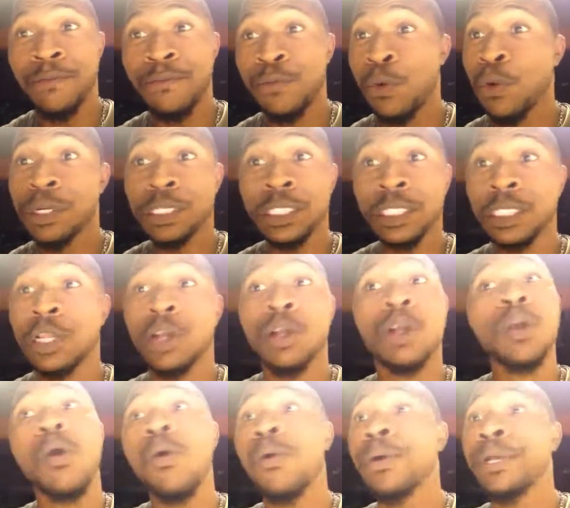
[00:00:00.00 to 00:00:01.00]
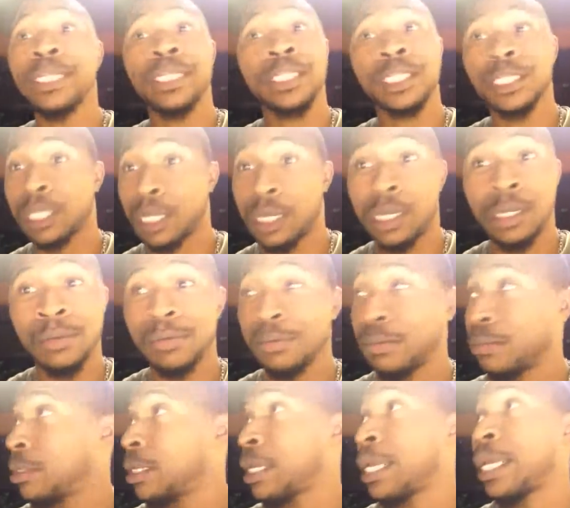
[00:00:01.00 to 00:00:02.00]
forces are going to come
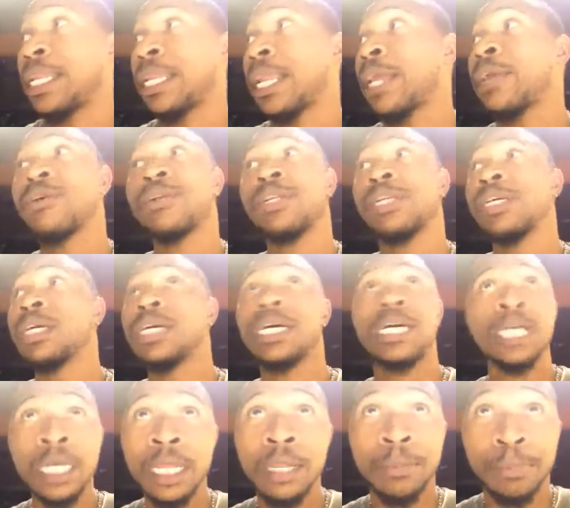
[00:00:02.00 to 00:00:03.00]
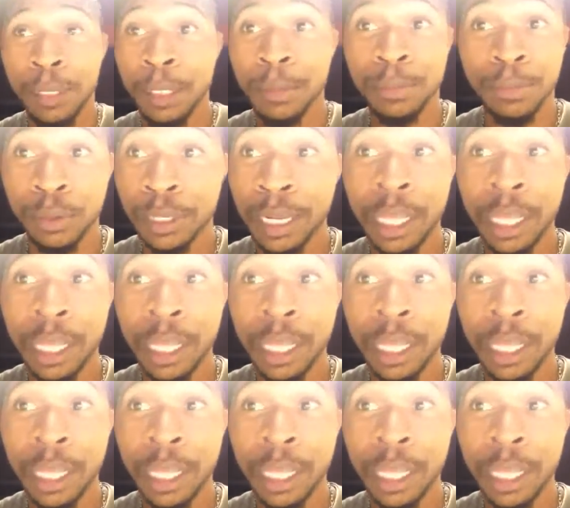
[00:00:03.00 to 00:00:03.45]
and they're going to hunt people.